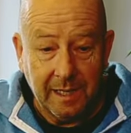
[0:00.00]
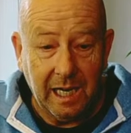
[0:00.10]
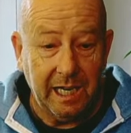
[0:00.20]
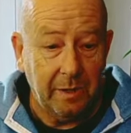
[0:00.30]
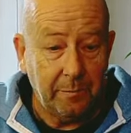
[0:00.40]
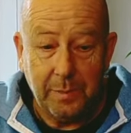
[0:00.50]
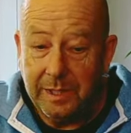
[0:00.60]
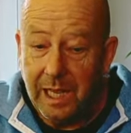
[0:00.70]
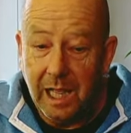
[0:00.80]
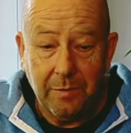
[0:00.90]
I have been
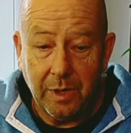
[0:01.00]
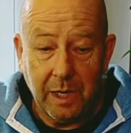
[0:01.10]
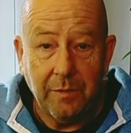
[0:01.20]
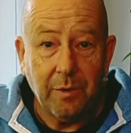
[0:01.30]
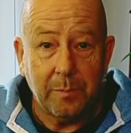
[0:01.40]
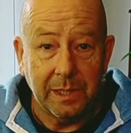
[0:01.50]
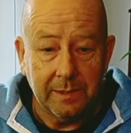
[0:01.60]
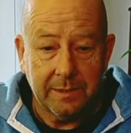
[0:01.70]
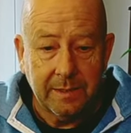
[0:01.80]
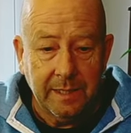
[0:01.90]
ever ever
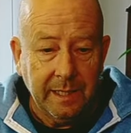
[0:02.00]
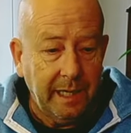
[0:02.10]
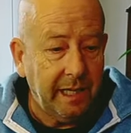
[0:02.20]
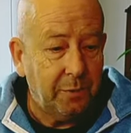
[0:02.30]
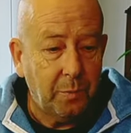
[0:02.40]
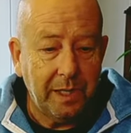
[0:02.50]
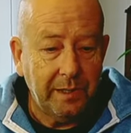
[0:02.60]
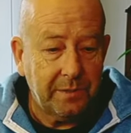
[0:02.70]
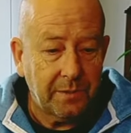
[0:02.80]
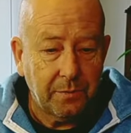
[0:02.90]
built it
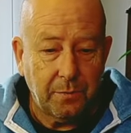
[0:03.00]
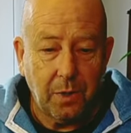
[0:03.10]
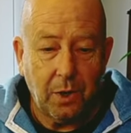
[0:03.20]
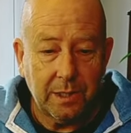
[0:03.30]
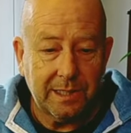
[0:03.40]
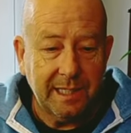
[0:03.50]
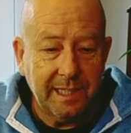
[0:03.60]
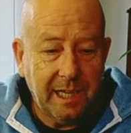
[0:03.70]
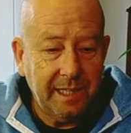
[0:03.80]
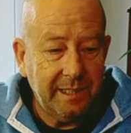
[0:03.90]
went
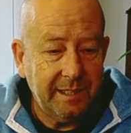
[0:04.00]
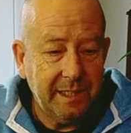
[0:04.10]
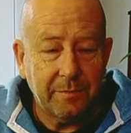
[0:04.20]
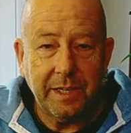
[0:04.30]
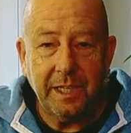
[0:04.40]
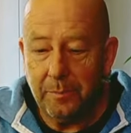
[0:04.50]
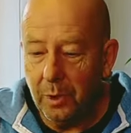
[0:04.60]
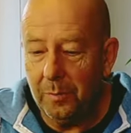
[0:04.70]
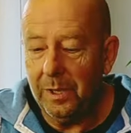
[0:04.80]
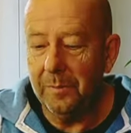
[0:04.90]
flawlessly I didn't have any
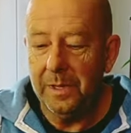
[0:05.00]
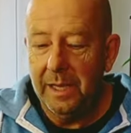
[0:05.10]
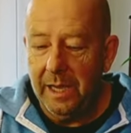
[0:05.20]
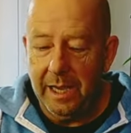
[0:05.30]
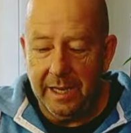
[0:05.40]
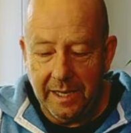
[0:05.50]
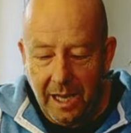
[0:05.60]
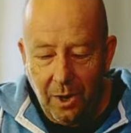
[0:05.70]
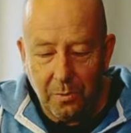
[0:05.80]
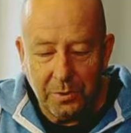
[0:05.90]
problem and
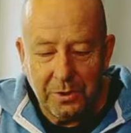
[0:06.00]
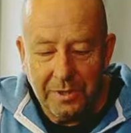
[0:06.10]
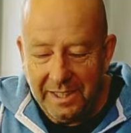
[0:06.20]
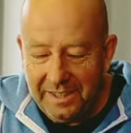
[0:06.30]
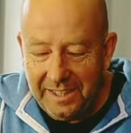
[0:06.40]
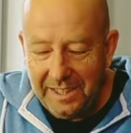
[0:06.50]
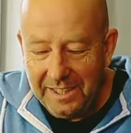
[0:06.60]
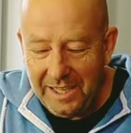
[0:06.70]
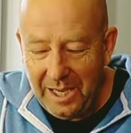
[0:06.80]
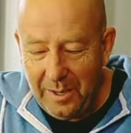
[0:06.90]
now doing
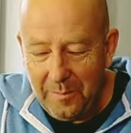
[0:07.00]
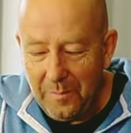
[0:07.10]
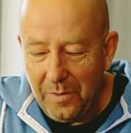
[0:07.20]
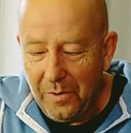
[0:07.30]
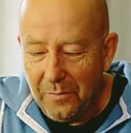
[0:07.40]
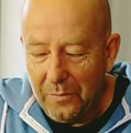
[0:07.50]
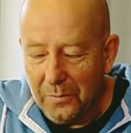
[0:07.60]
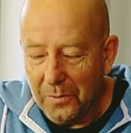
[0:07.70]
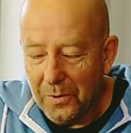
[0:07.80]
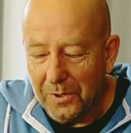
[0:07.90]
the
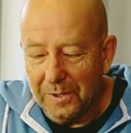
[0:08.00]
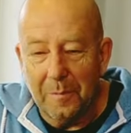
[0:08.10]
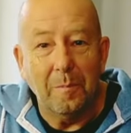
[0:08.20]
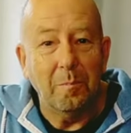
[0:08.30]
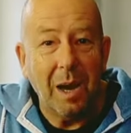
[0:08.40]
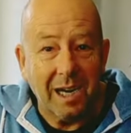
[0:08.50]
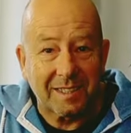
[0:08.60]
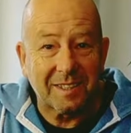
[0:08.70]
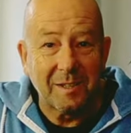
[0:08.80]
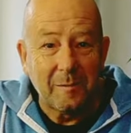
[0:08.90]
M4
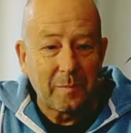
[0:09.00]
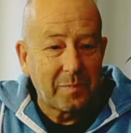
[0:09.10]
Max